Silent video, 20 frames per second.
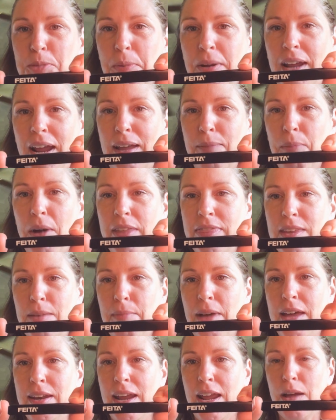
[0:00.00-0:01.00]
but I bought
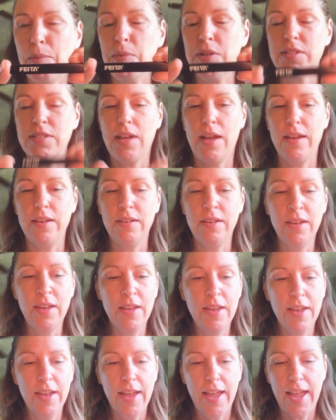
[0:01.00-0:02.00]
them on Amazon,
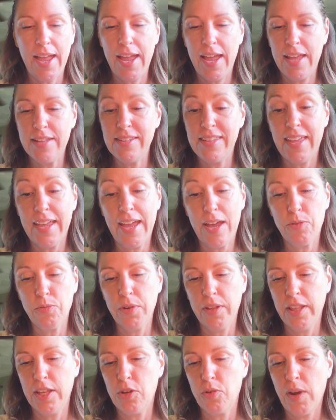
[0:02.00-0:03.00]
and they had
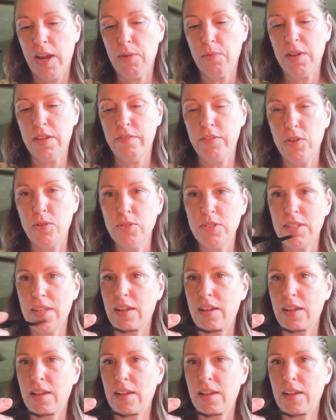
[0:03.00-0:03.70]
really great reviews.